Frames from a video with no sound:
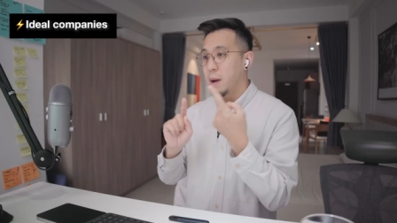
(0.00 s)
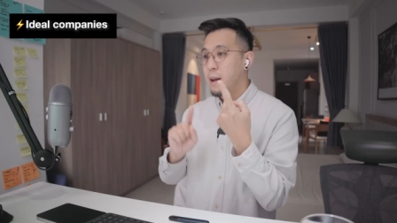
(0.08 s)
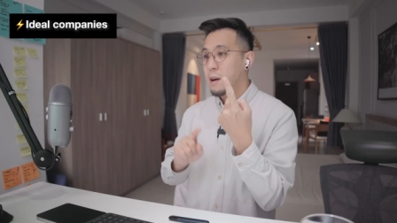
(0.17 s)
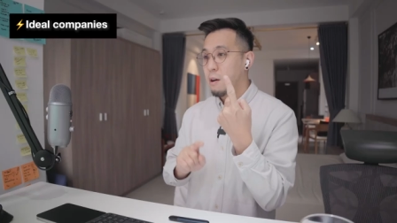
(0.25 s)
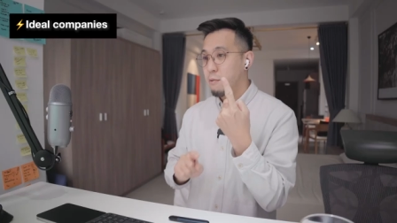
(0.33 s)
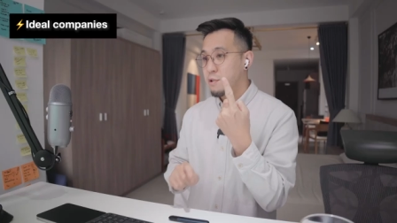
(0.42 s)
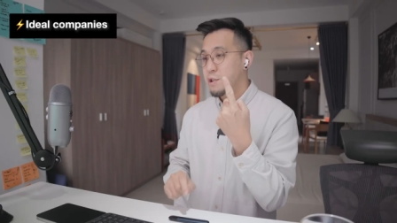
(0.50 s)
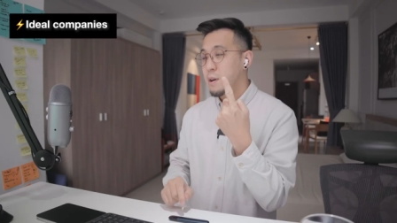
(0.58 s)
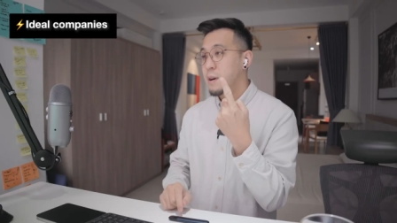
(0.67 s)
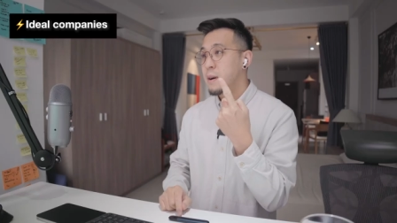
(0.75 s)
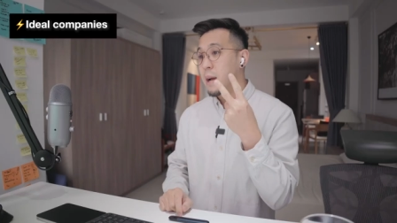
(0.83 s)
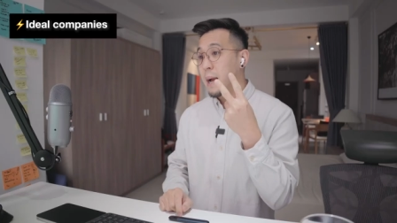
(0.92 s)
great
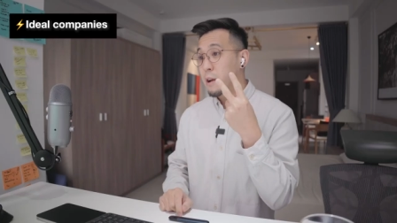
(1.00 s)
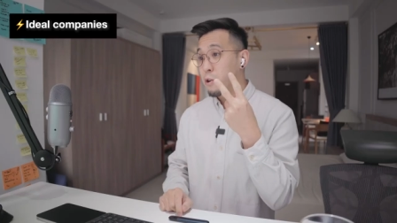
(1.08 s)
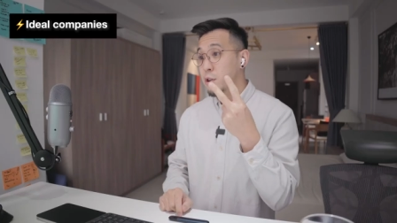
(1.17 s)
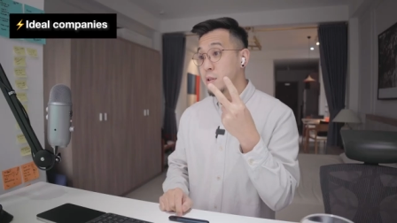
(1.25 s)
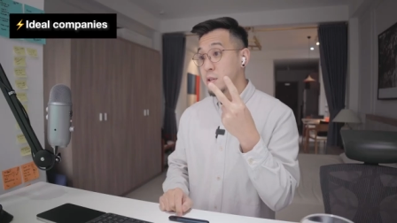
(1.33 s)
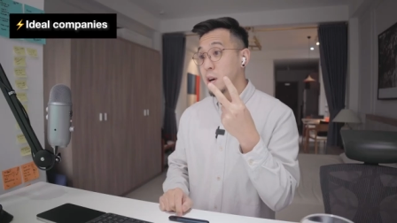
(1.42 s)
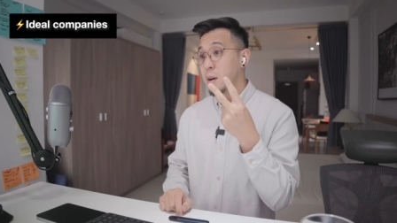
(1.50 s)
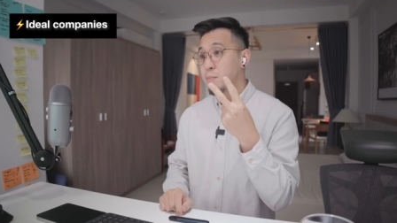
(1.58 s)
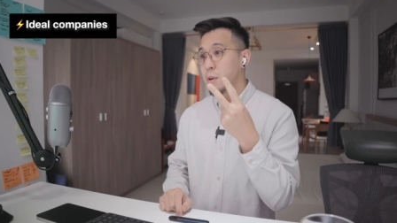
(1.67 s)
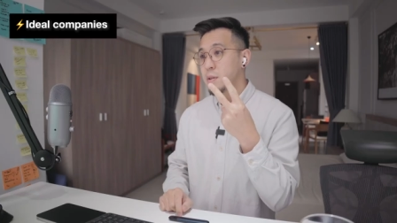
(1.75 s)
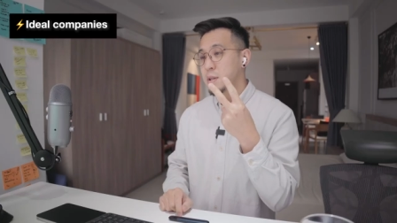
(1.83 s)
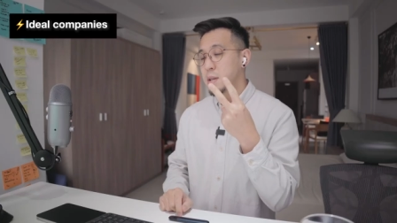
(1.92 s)
culture and good design
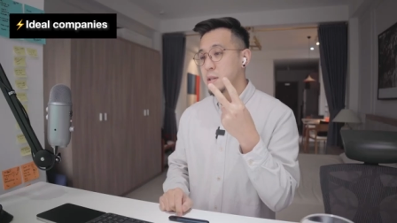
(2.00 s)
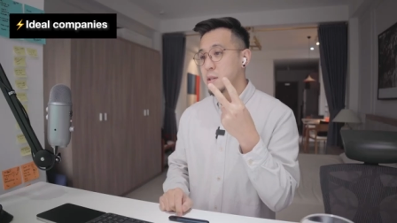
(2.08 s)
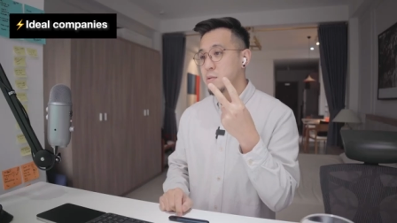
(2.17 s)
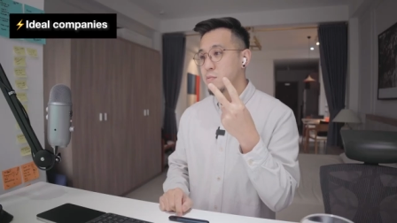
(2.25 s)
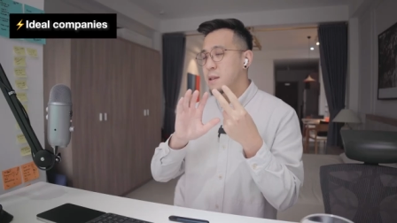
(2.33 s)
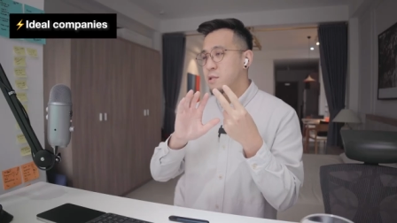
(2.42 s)
processes.